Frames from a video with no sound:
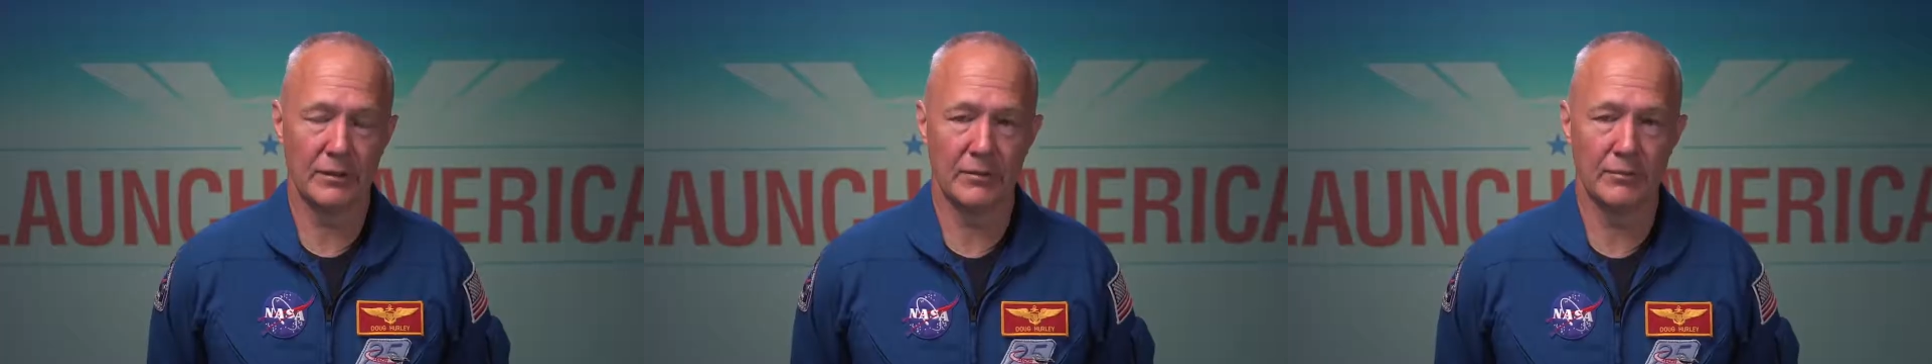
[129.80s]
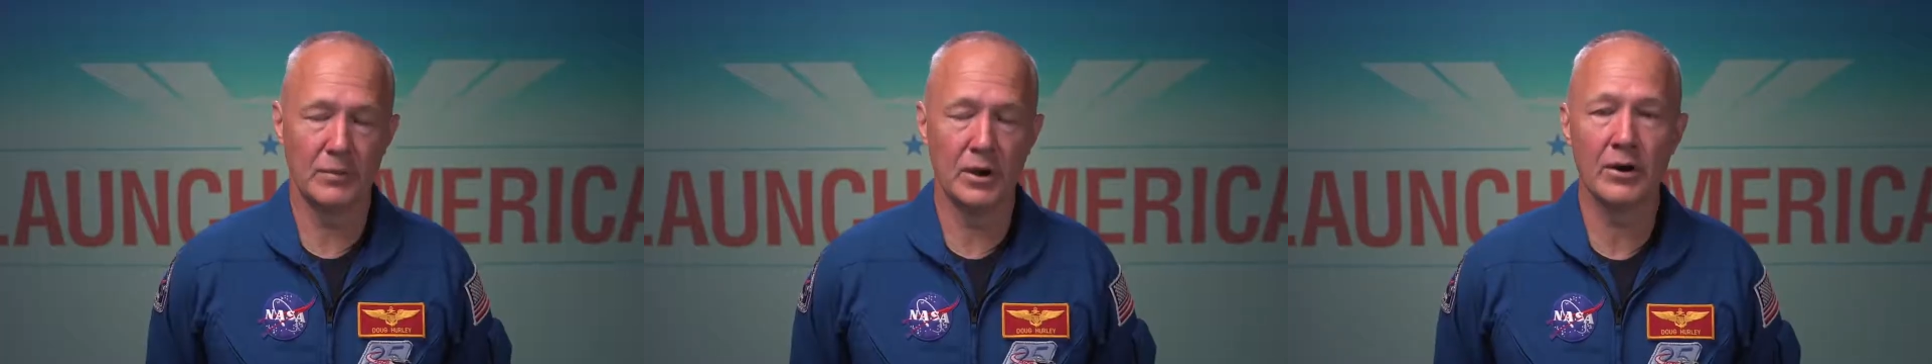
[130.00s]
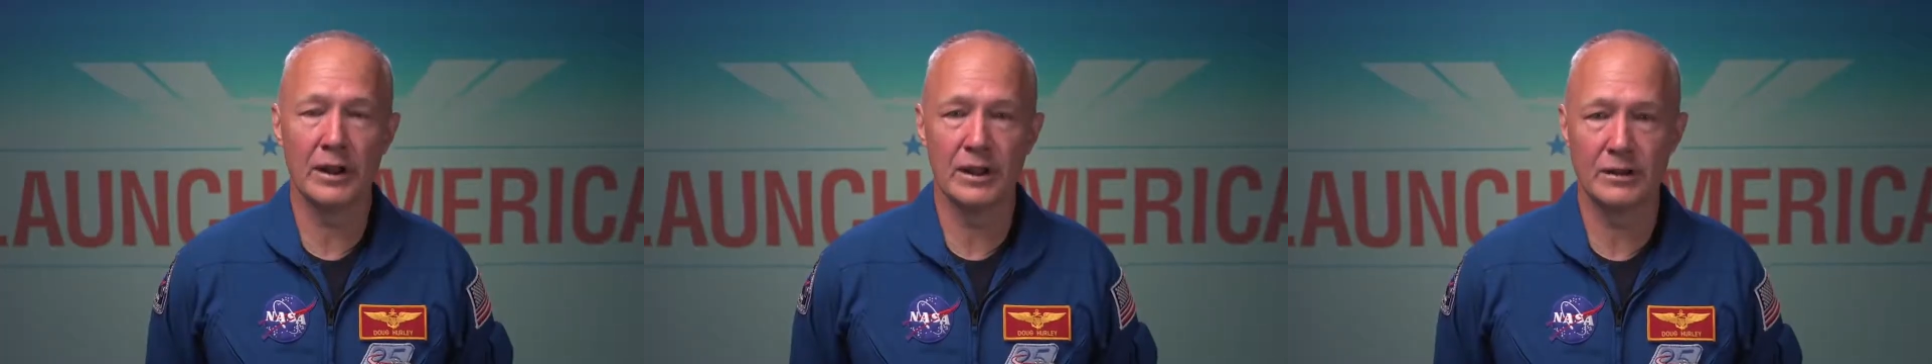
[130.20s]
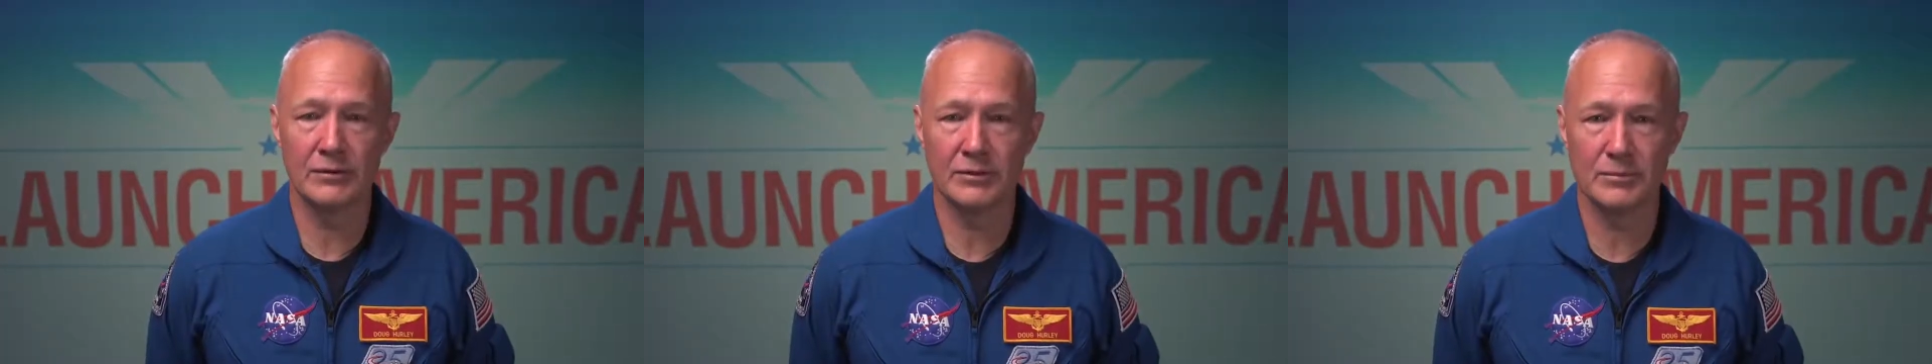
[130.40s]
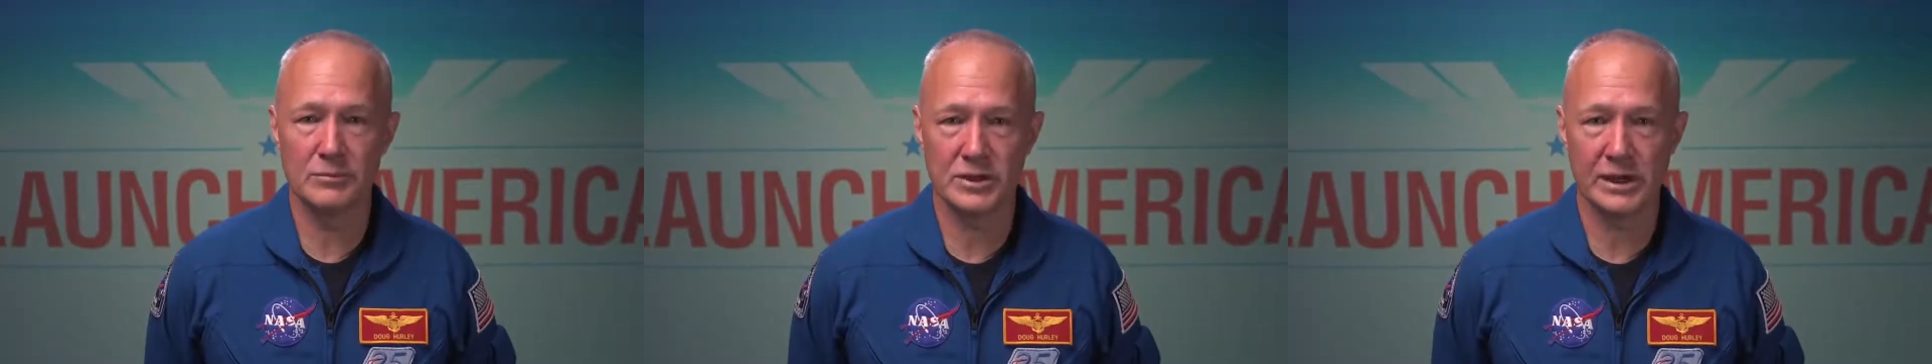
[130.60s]
myriad
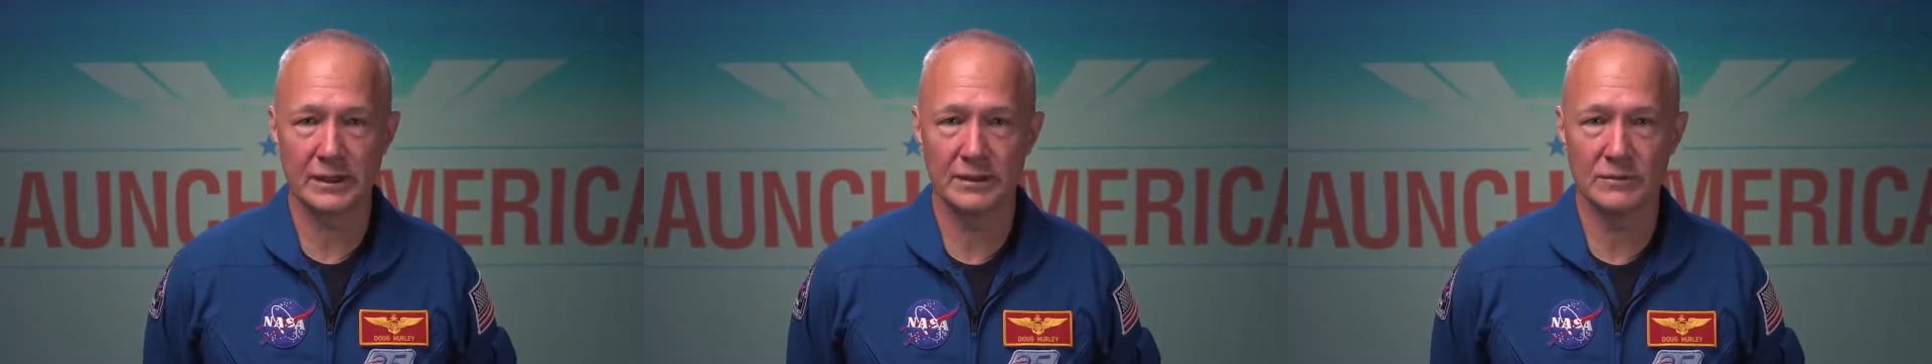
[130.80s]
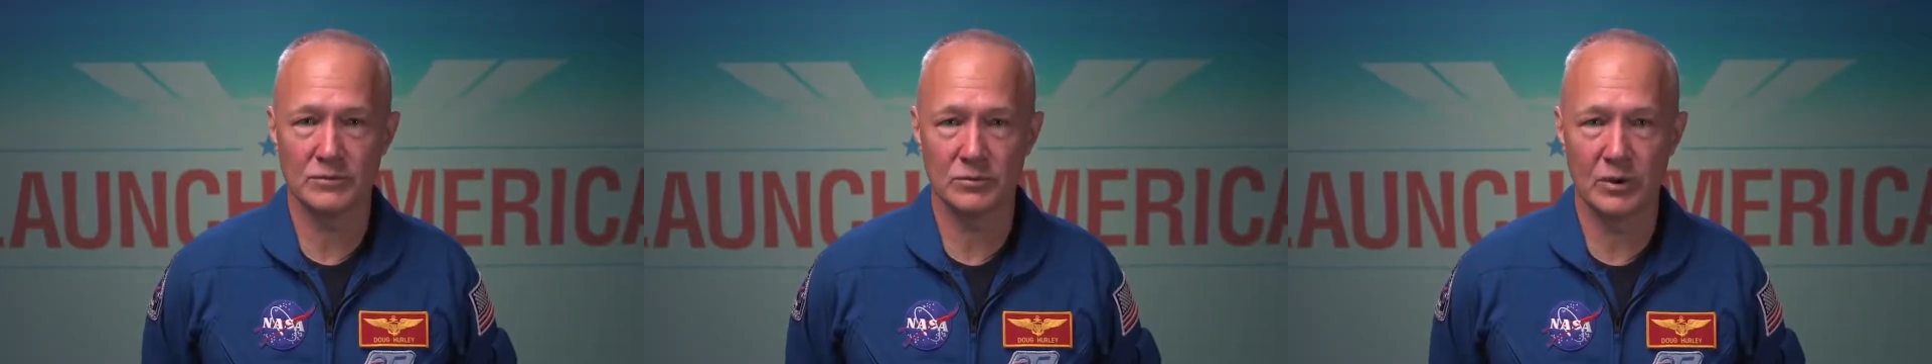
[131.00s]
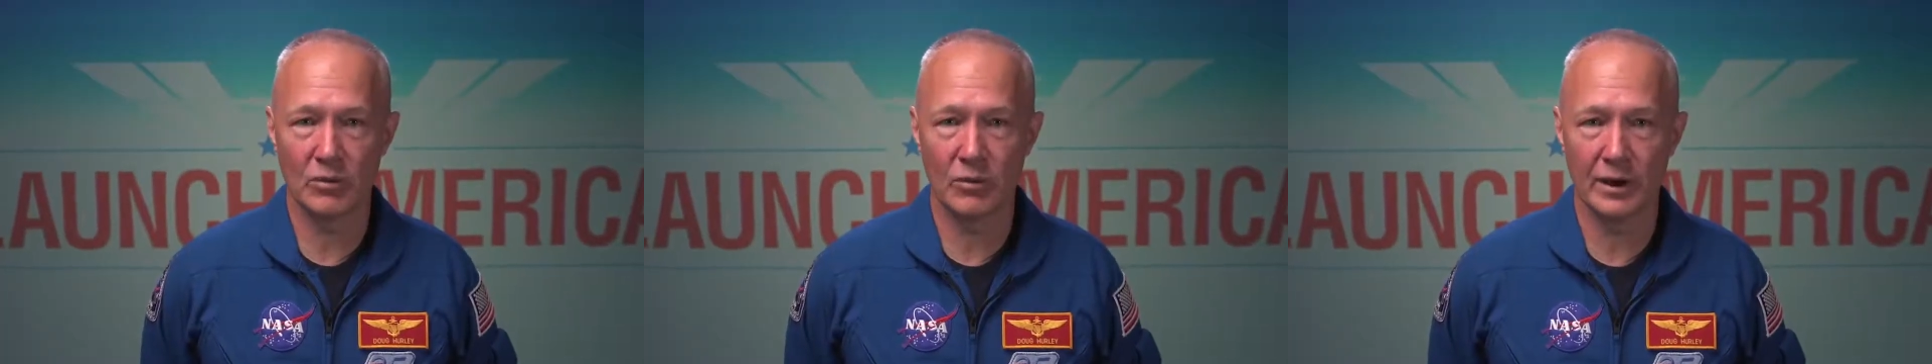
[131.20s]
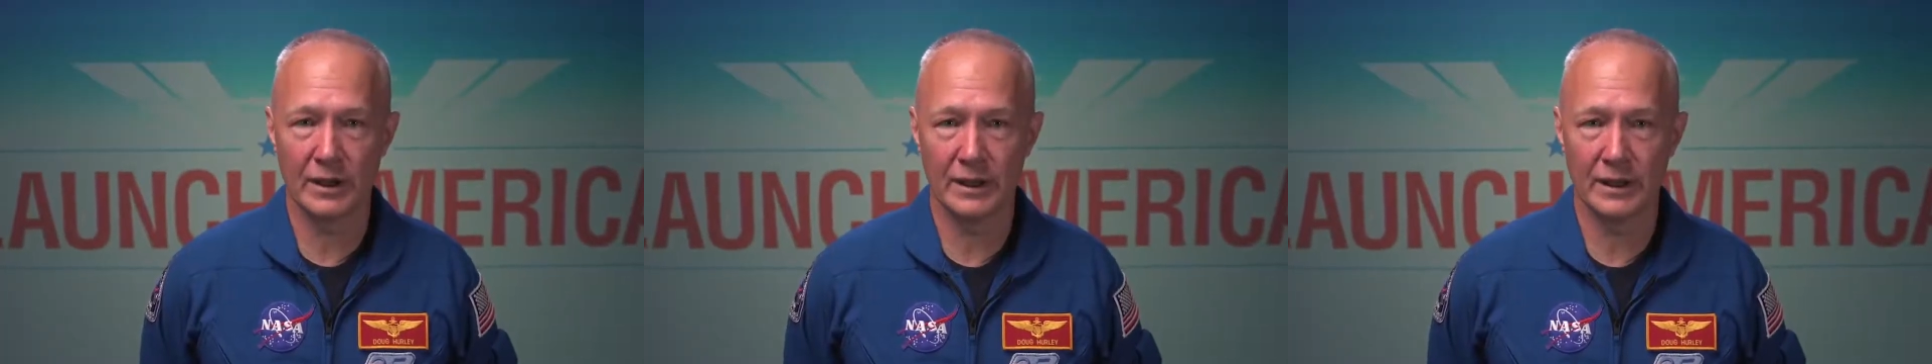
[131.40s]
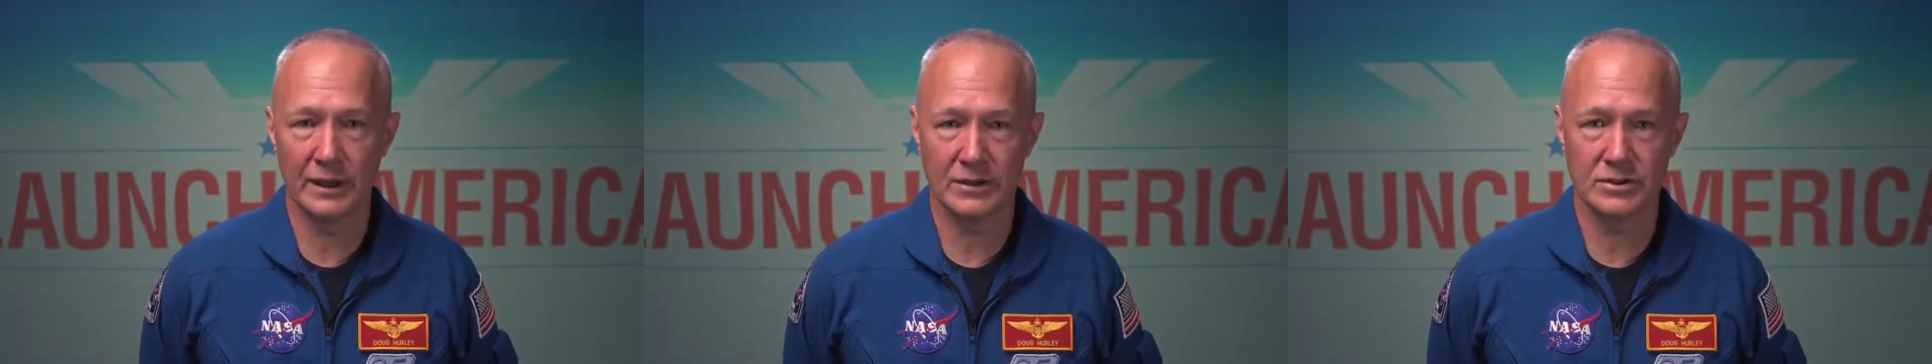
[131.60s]
of objectives we want
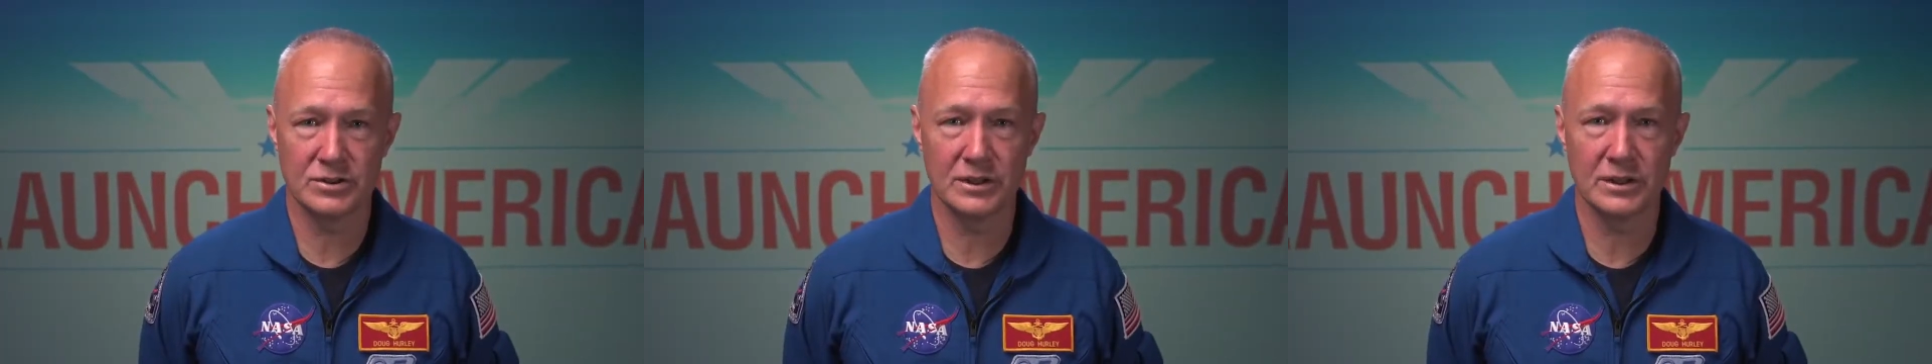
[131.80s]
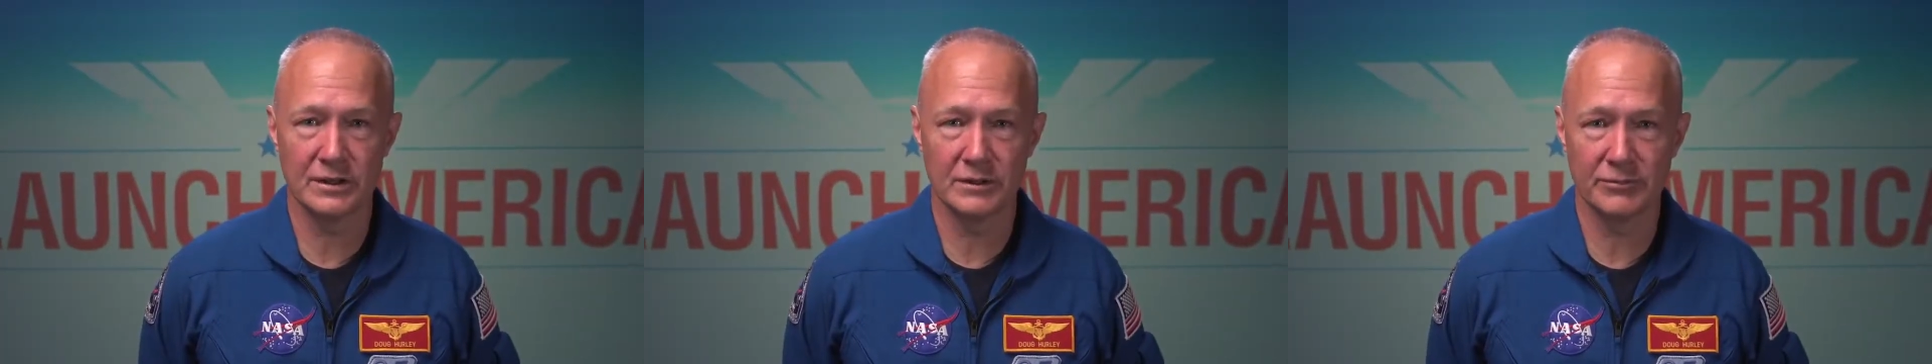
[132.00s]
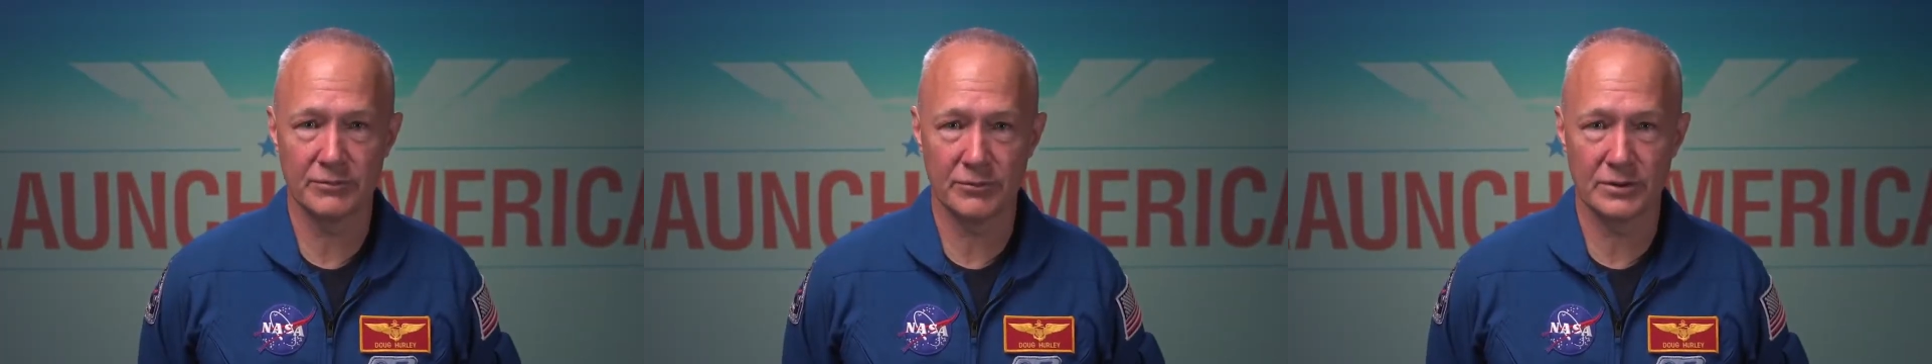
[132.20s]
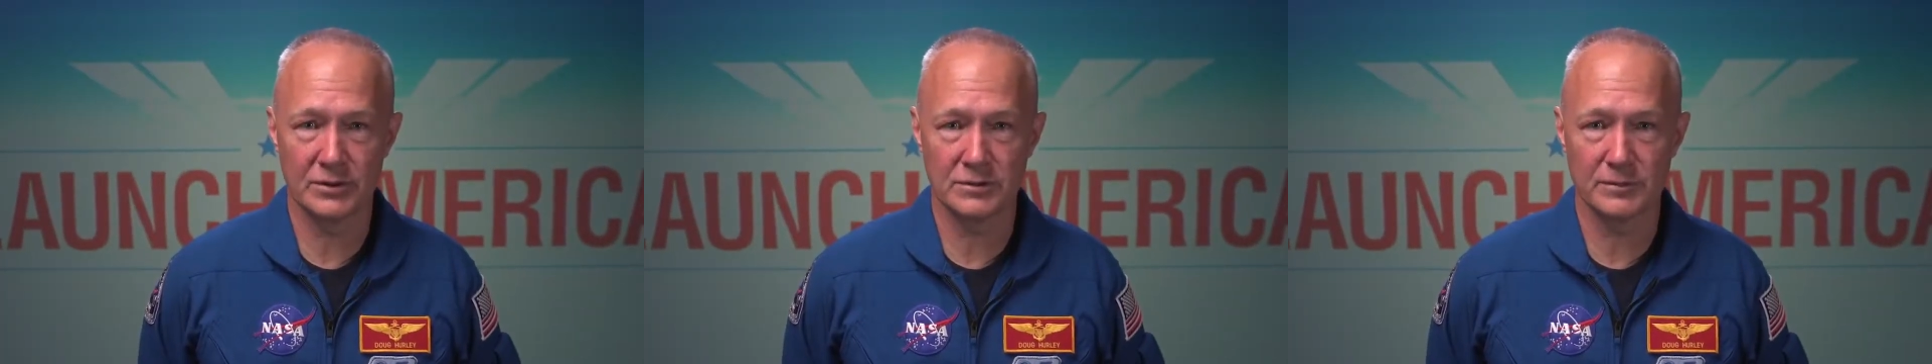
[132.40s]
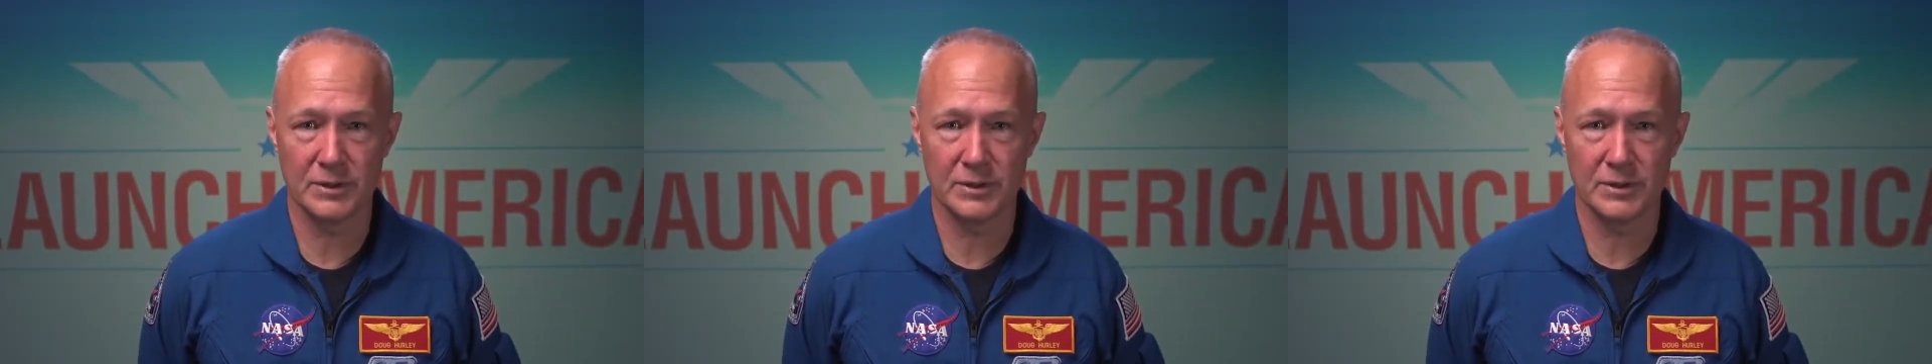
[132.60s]
to achieve for this